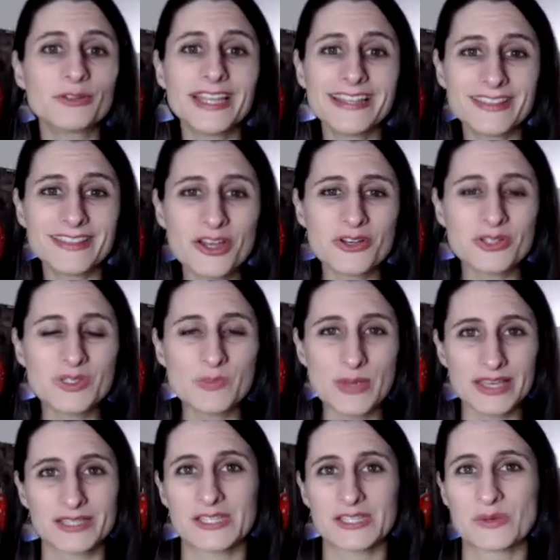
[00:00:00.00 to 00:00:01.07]
Don't let
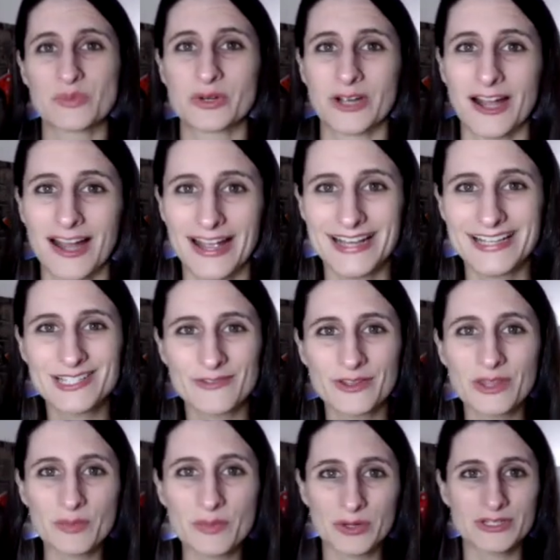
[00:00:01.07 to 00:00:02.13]
those be a
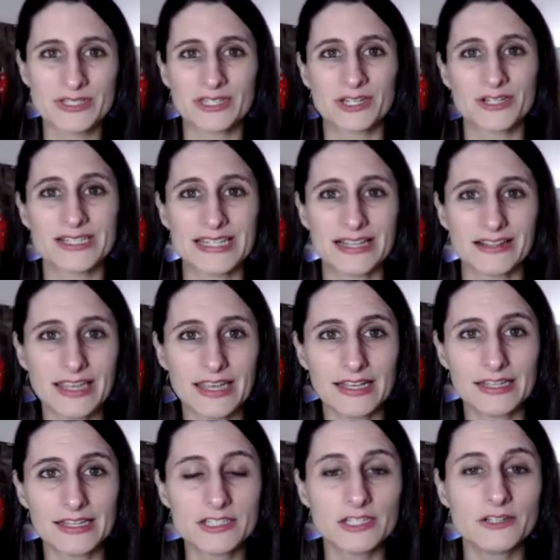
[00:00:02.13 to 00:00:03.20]
surprise for the person you're
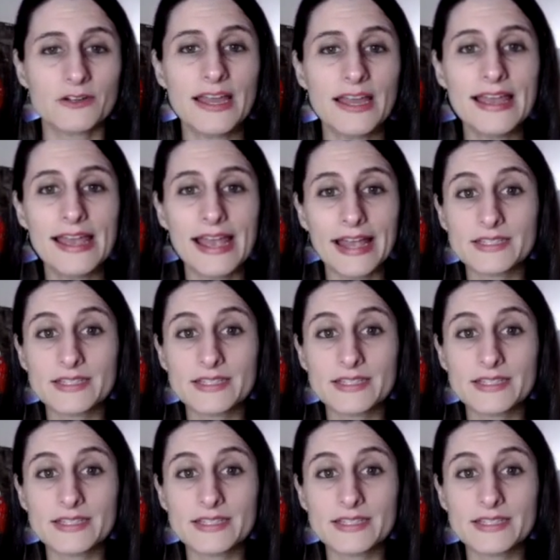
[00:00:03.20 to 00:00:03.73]
delegating to,